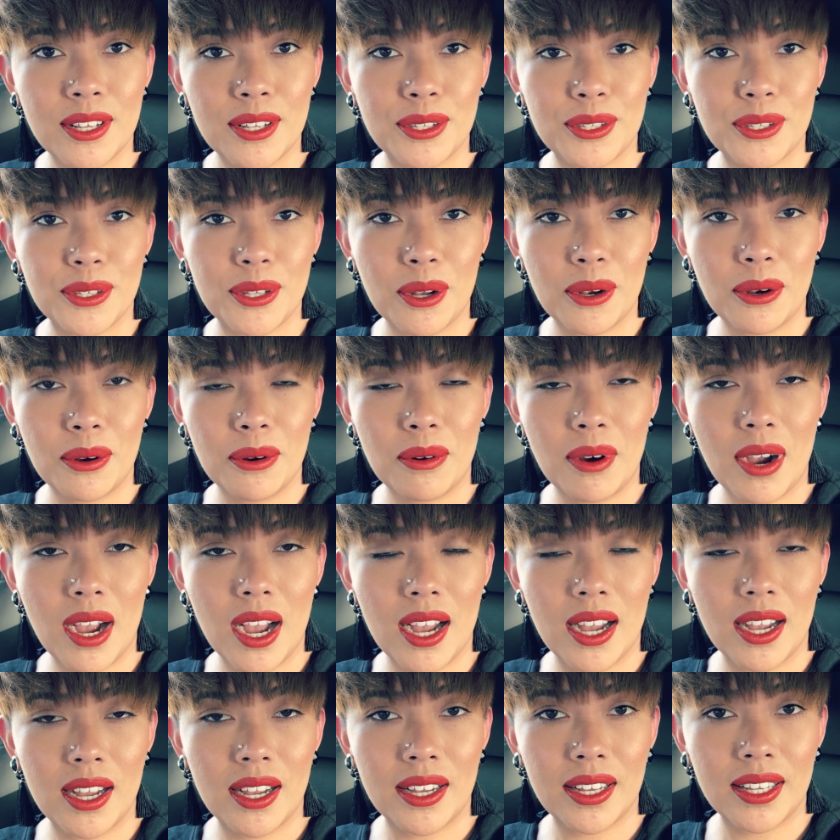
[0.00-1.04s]
So
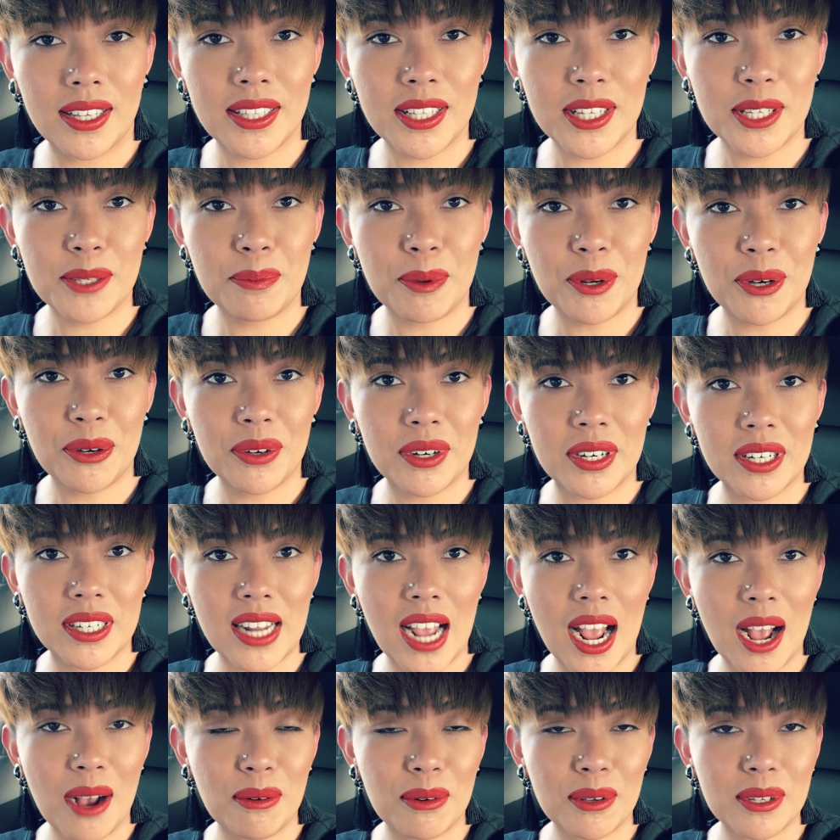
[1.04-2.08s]
in this period
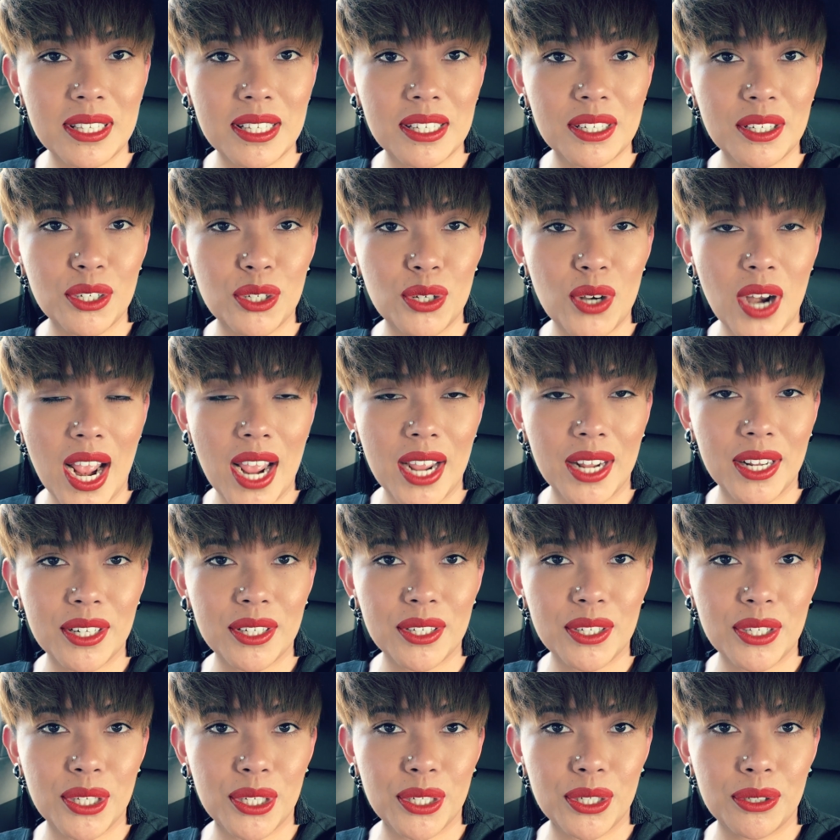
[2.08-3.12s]
I wasn't
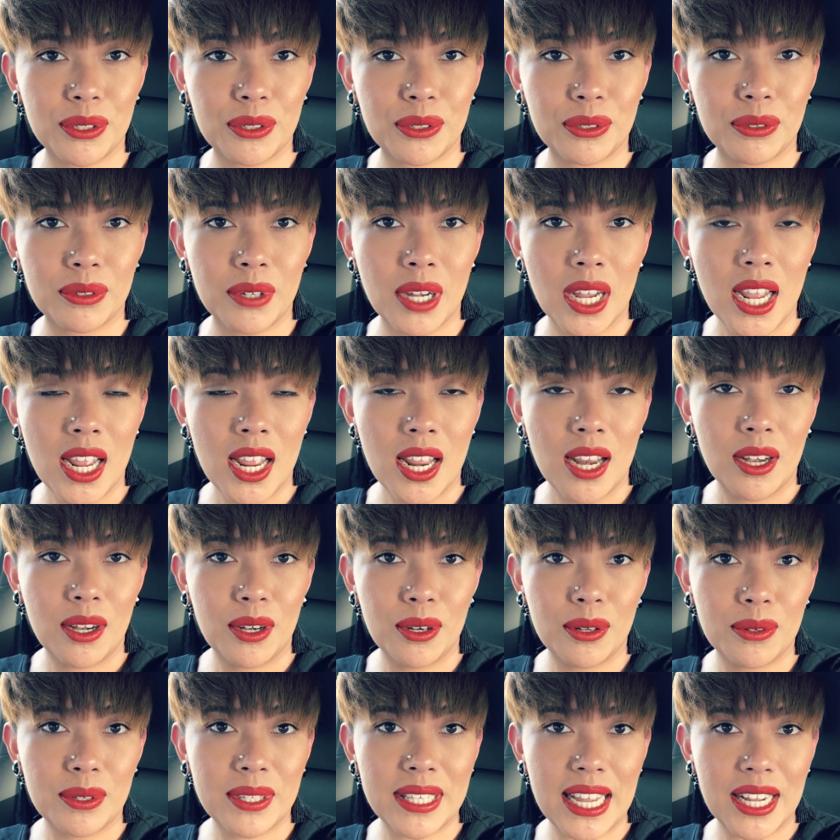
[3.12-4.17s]
trying to
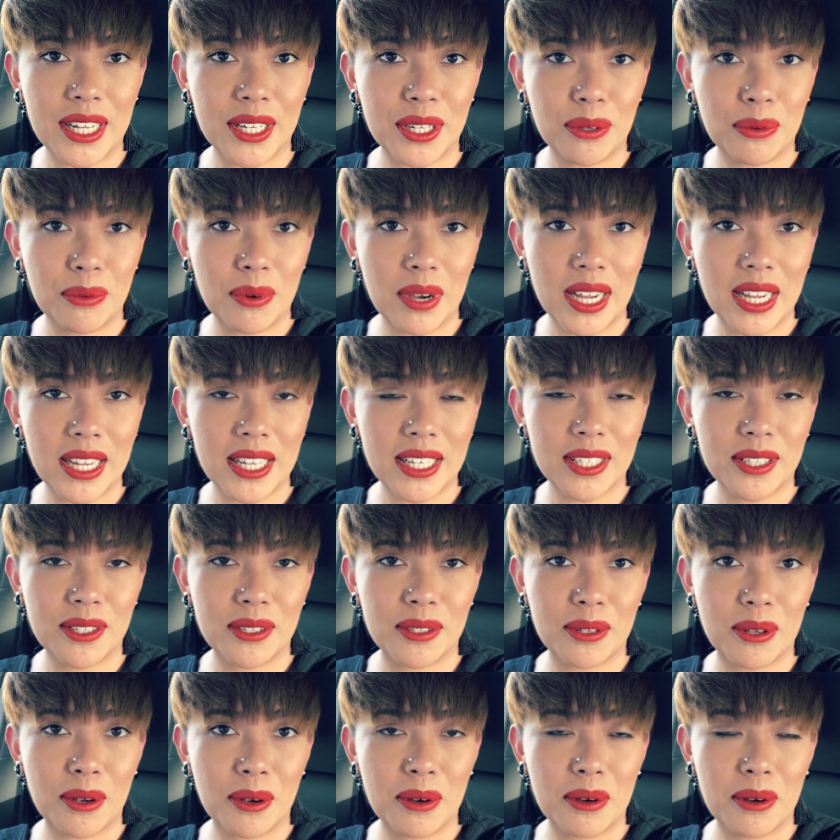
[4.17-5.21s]
lose any weight,
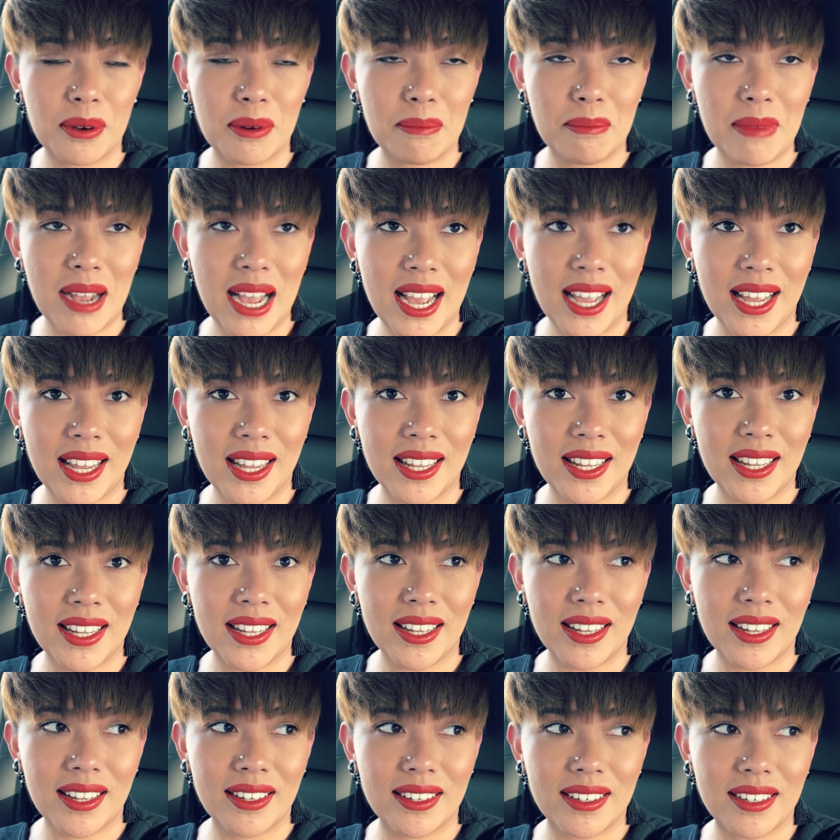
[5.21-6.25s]
so
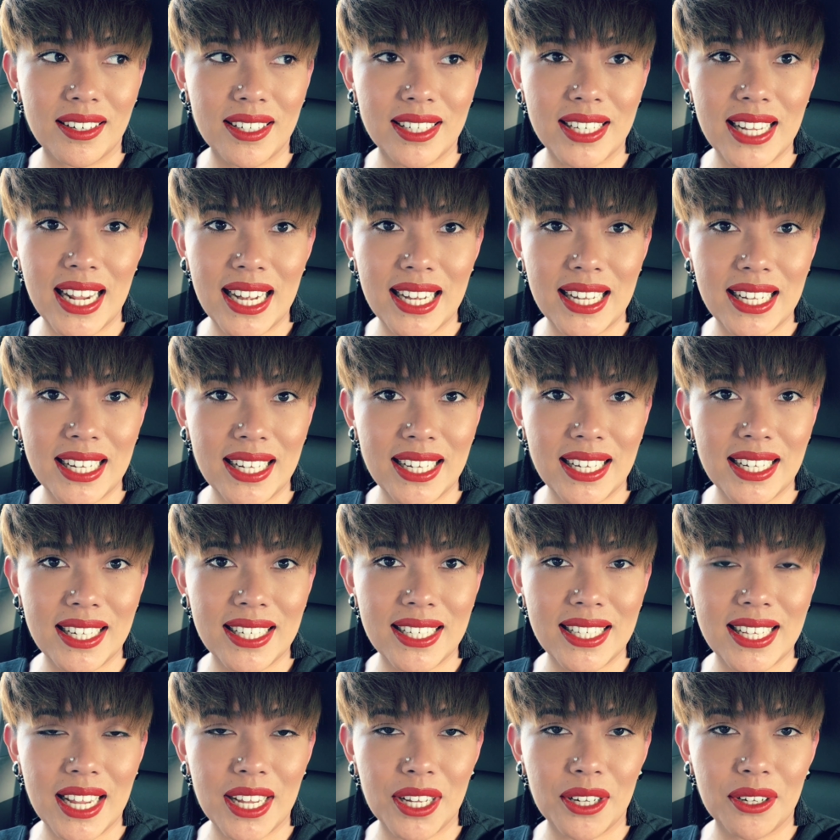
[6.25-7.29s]
my daily
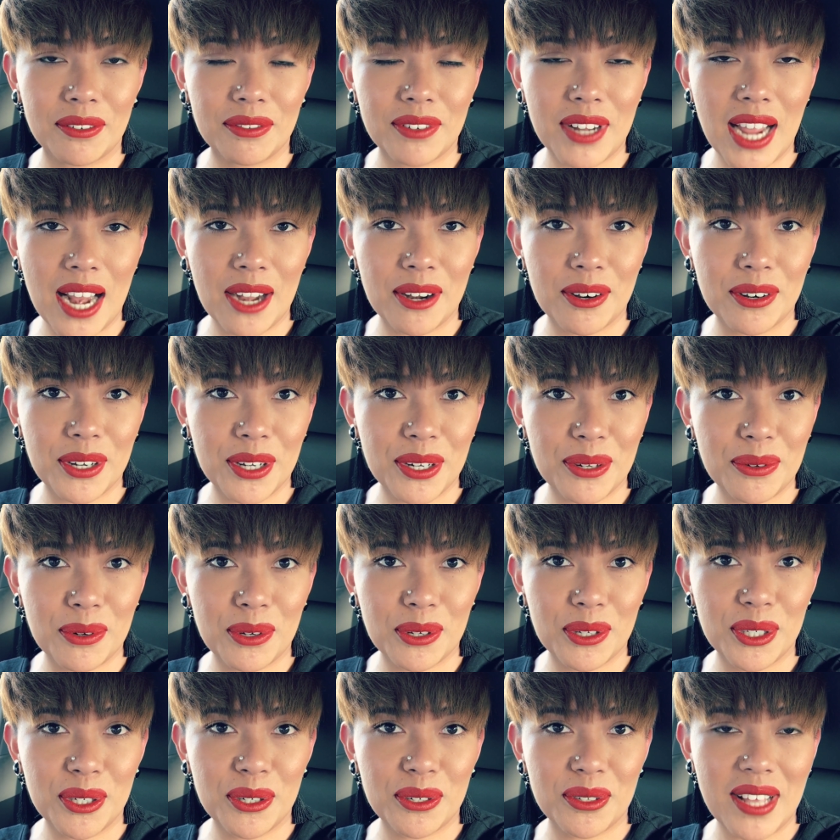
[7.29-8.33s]
intake of calorie
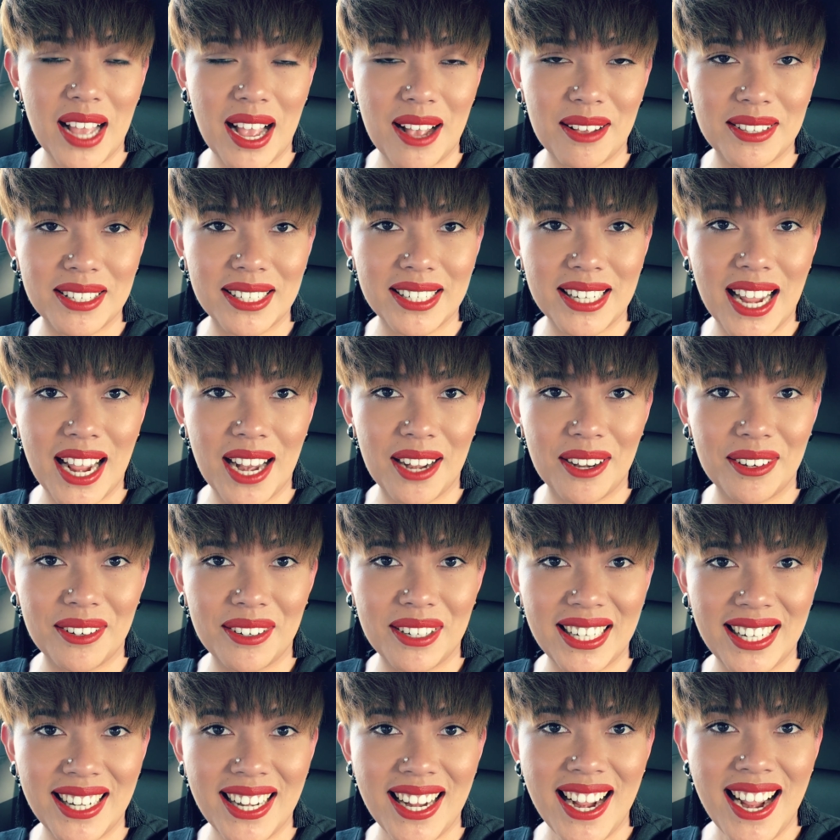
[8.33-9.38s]
was 2000
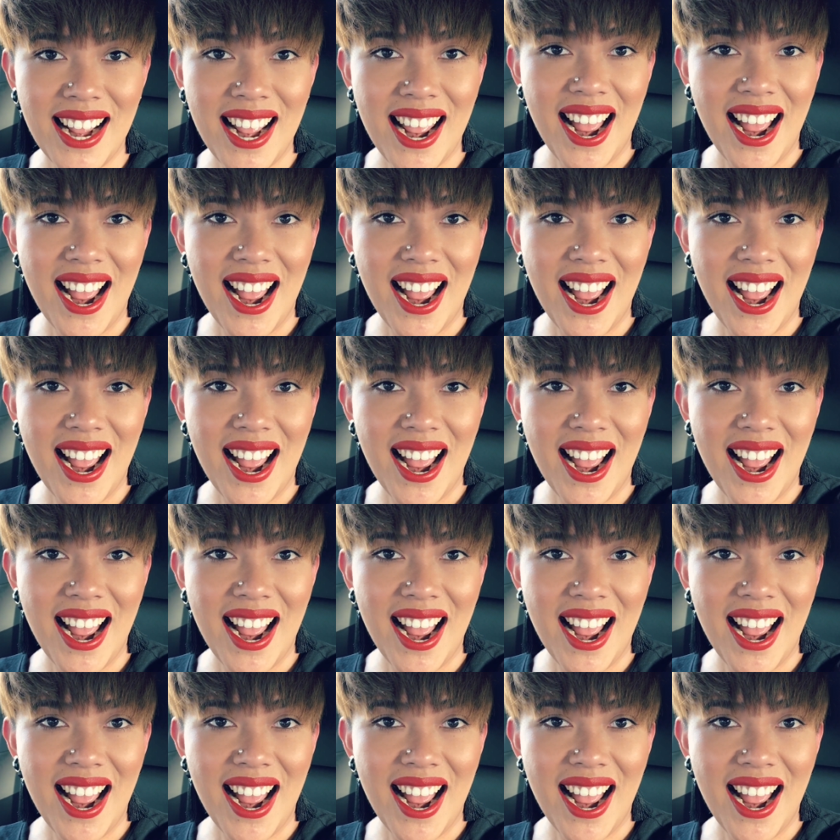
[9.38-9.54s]
calorie,